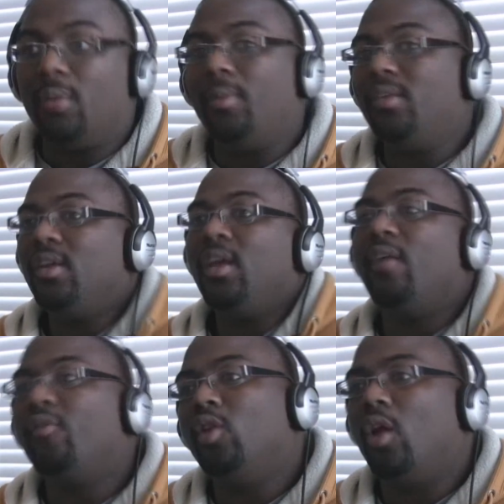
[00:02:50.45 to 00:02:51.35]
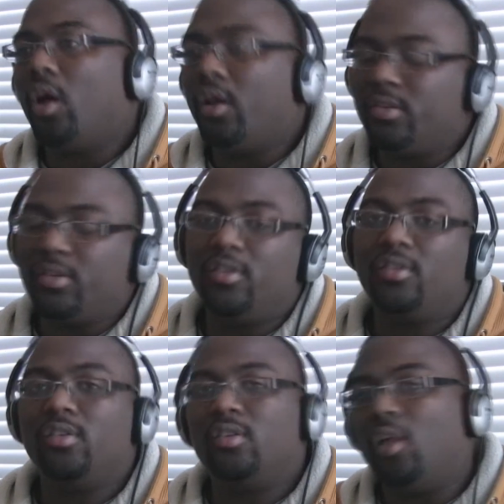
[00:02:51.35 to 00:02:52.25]
I'm not saying every loss
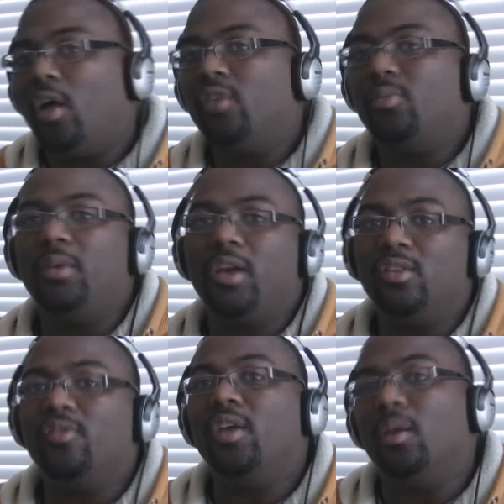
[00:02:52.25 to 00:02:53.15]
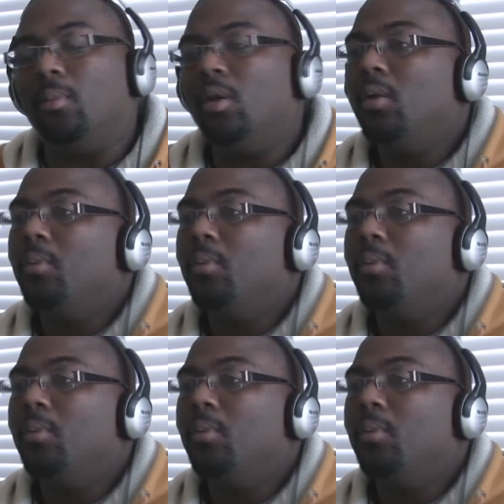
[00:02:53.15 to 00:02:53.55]
is a loss because of him,